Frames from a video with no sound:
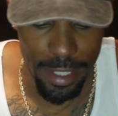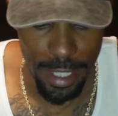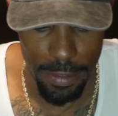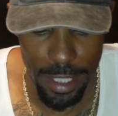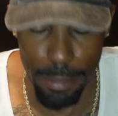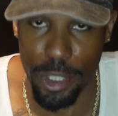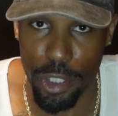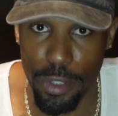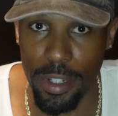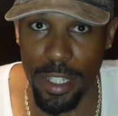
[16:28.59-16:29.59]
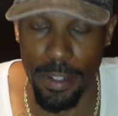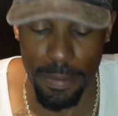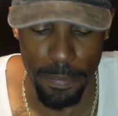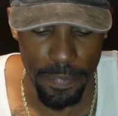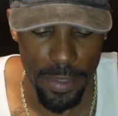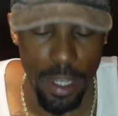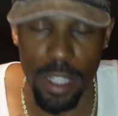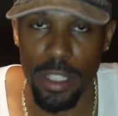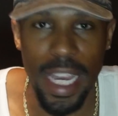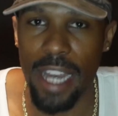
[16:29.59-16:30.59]
If she's mature enough, a
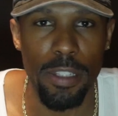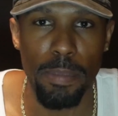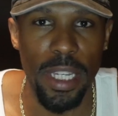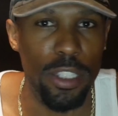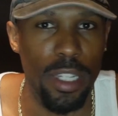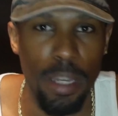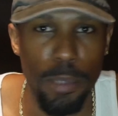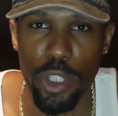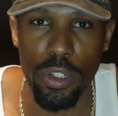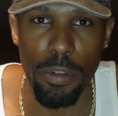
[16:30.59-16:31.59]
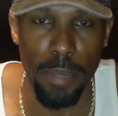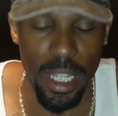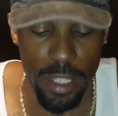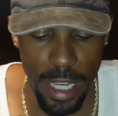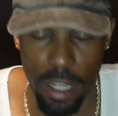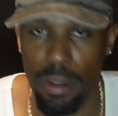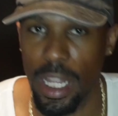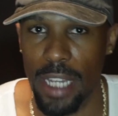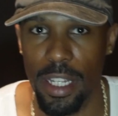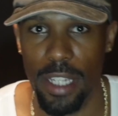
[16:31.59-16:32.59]
childish bitch, an immature bitch ain't gonna
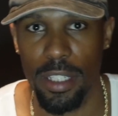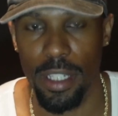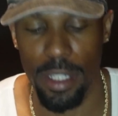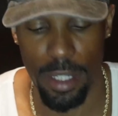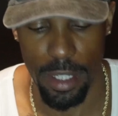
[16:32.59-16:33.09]
like that shit.